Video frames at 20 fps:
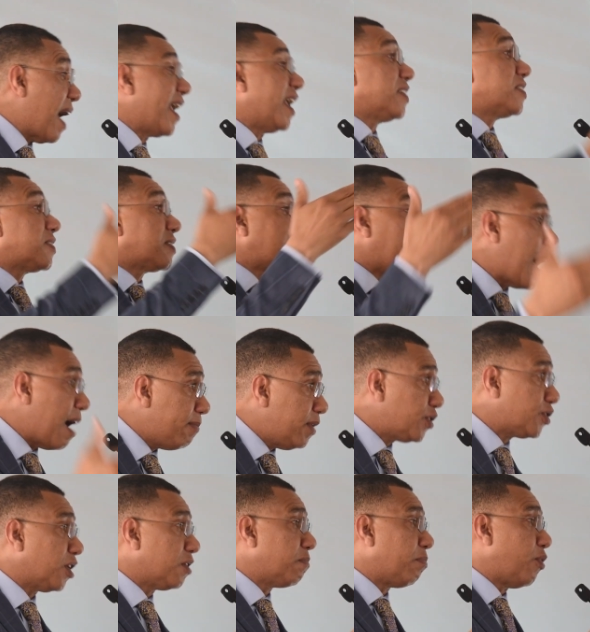by
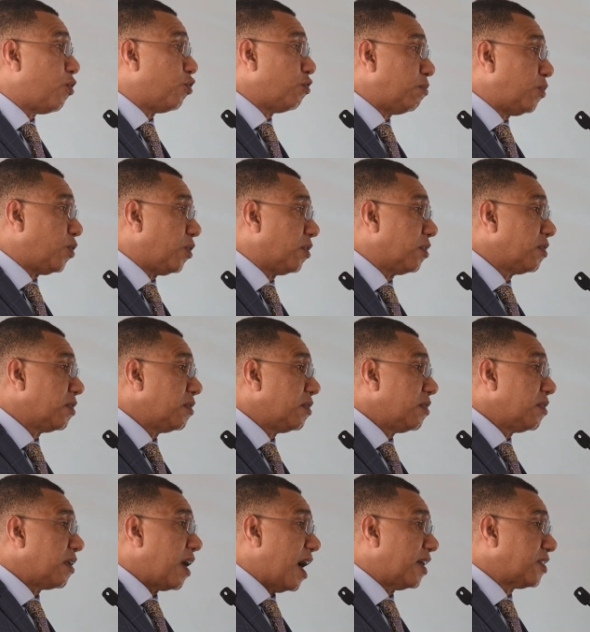establishing Portmore
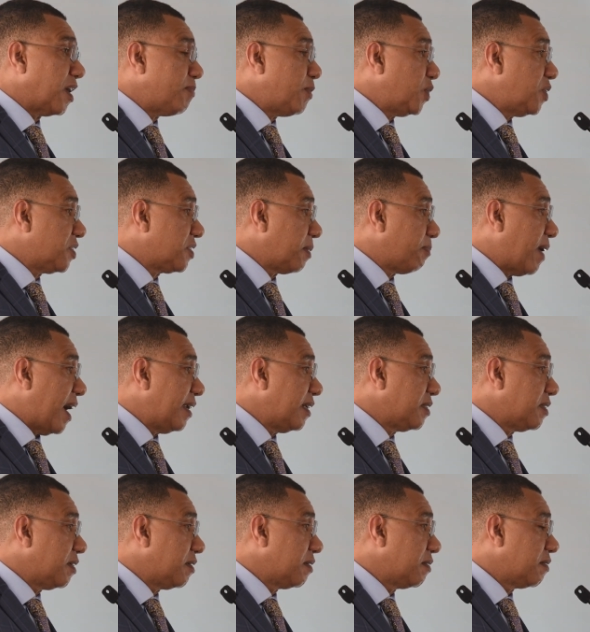as a municipality.